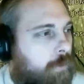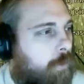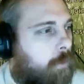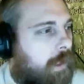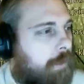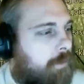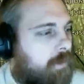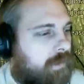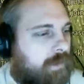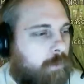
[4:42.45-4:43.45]
the Y
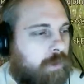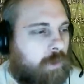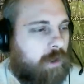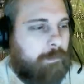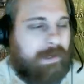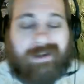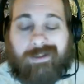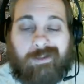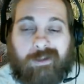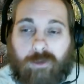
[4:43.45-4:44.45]
button, it will
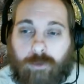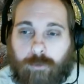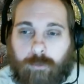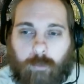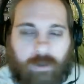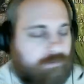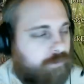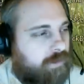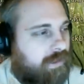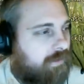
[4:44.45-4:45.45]
automatically loot
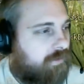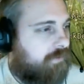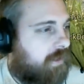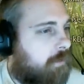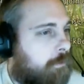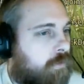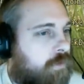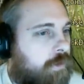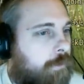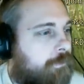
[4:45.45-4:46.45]
whatever it has available
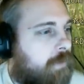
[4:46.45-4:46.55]
to you.